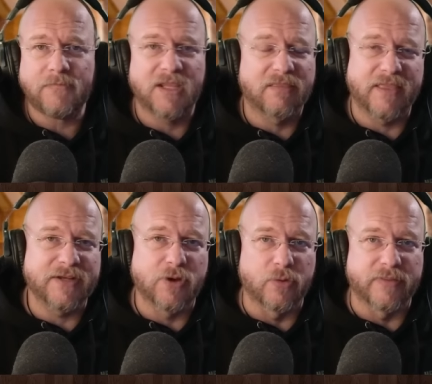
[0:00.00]
They
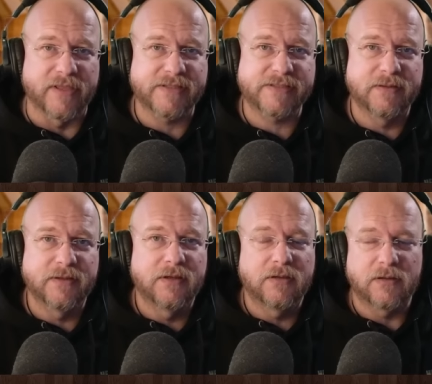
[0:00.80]
know this,
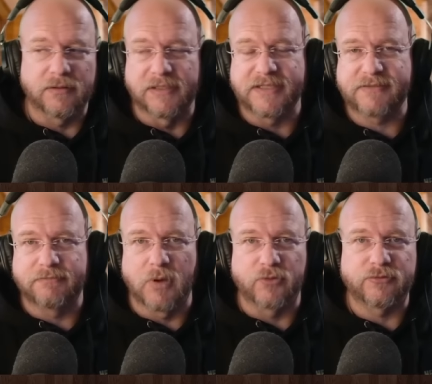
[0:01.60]
or at
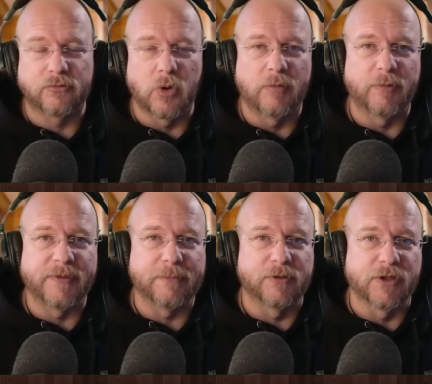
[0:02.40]
least most normal
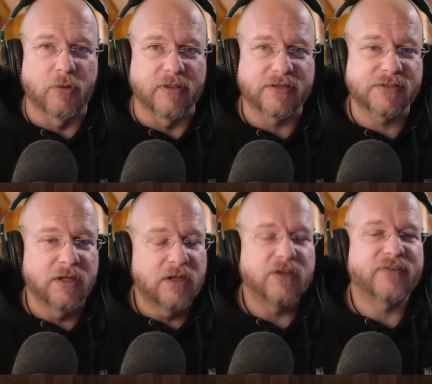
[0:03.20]
people know this.
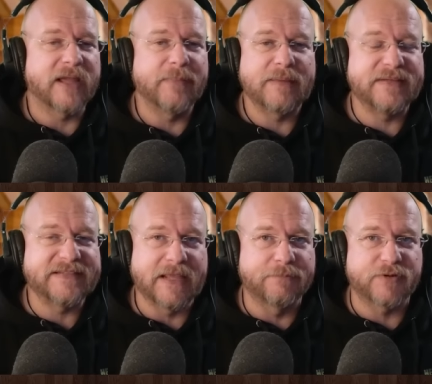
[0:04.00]
You've got maybe
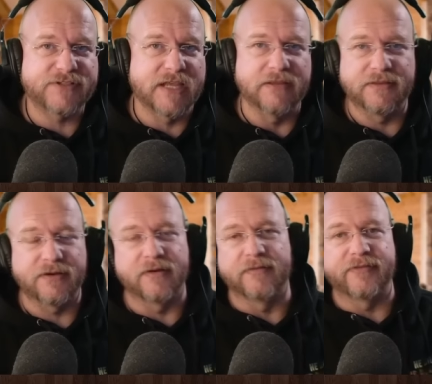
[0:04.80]
10% that
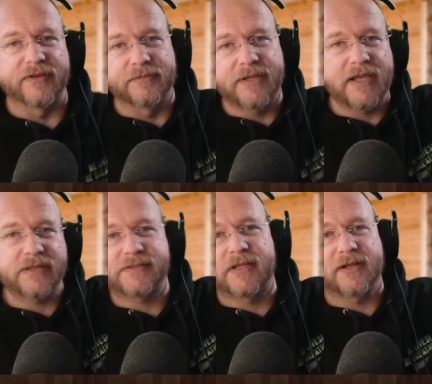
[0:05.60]
are of the,
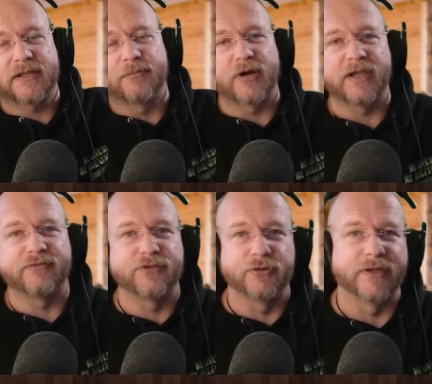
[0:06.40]
yay, stunning and
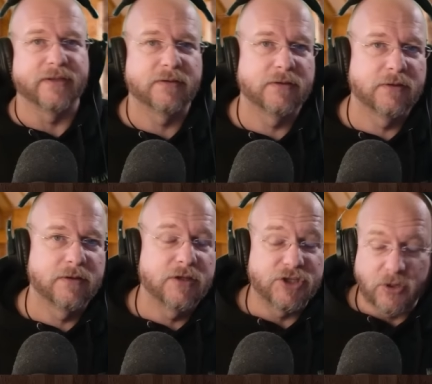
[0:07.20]
brave, do it.
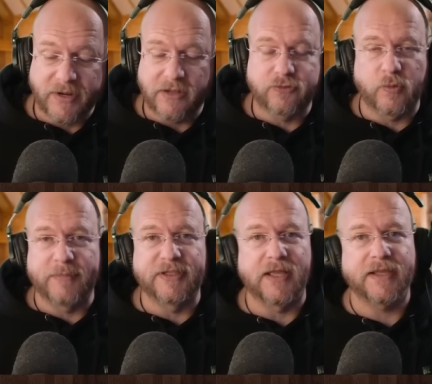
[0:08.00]
You know what else
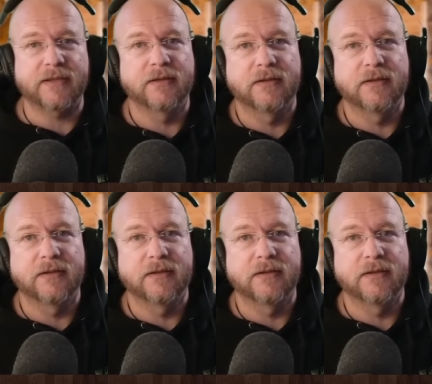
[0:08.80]
women like?